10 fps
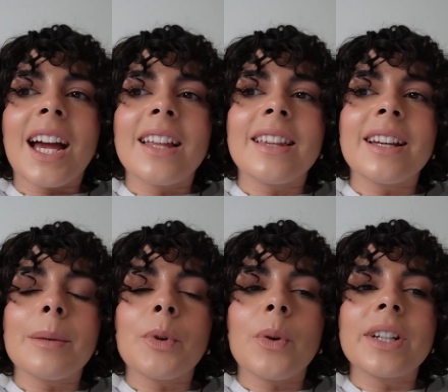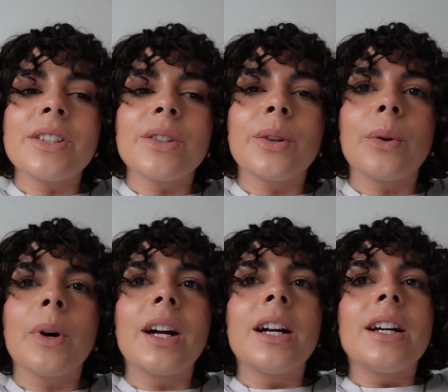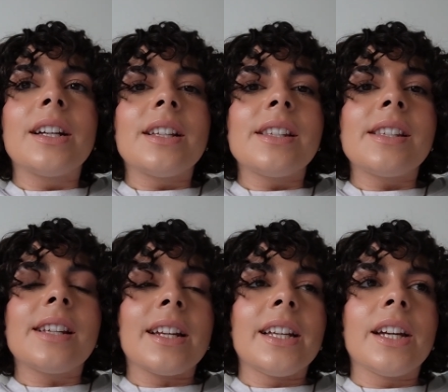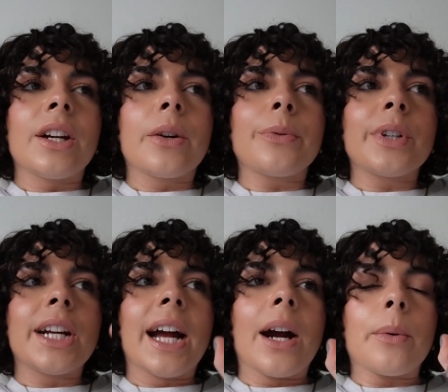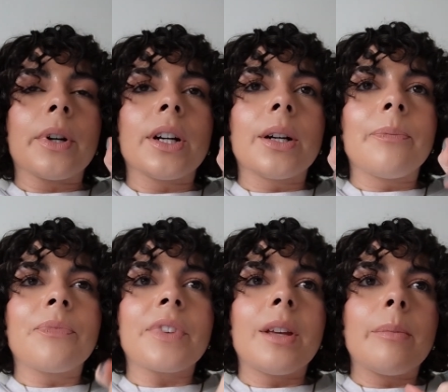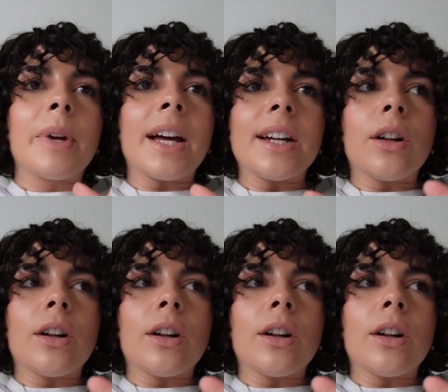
I think I'm going to study here for an hour in bed.